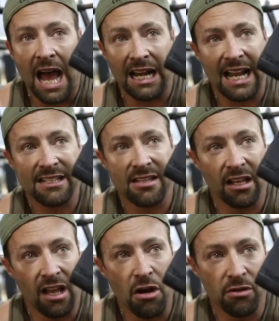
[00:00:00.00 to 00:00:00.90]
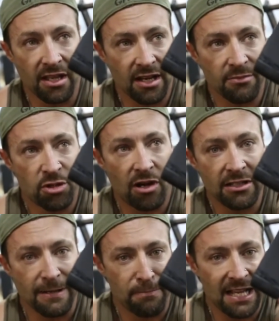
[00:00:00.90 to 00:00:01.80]
And that's the load that I'm
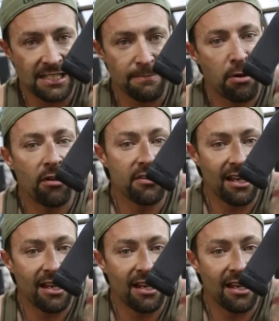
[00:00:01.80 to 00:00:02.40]
trying to place upon